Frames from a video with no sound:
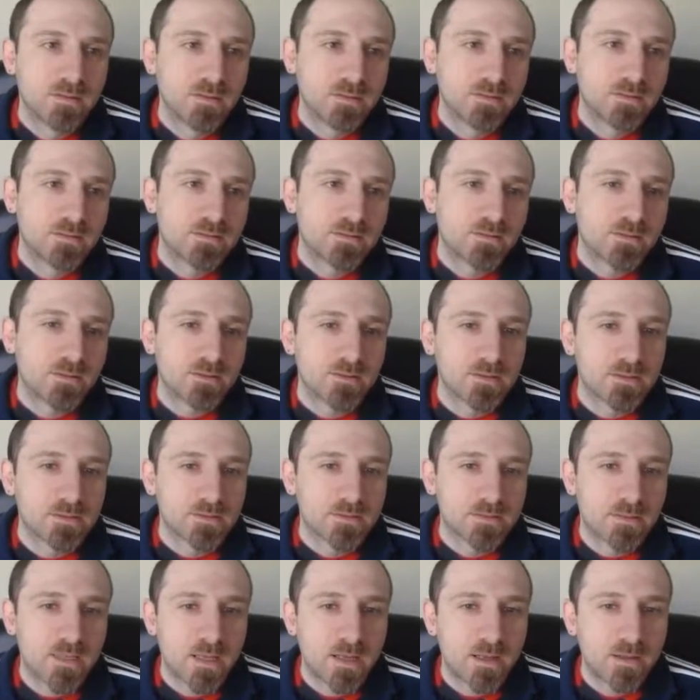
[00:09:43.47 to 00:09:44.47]

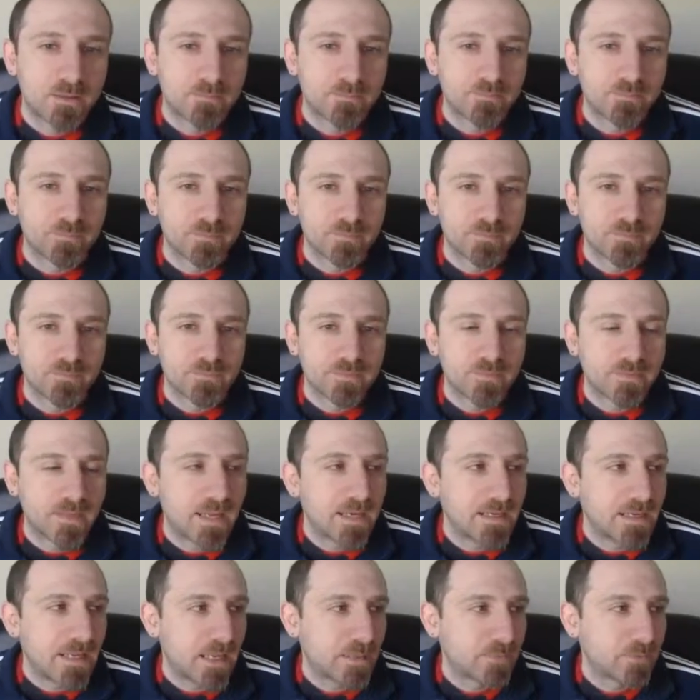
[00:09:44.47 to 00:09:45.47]
because
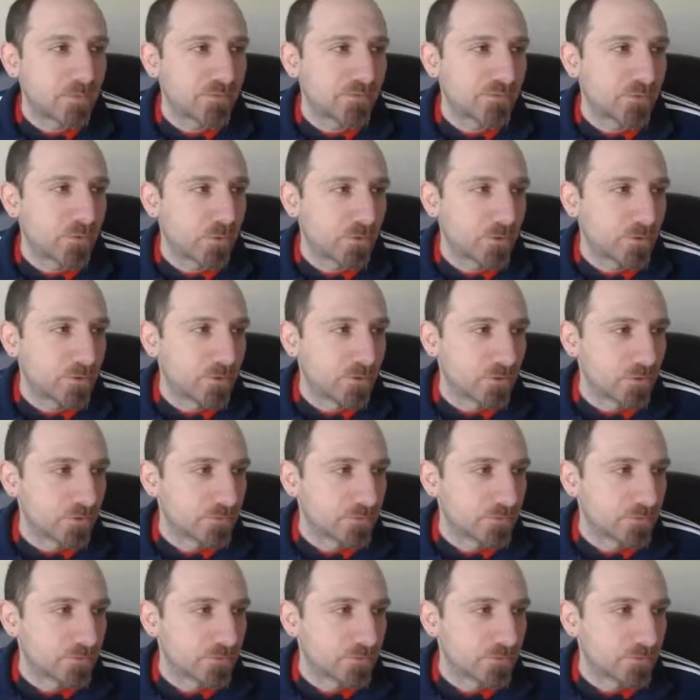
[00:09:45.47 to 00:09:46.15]
they land before you do.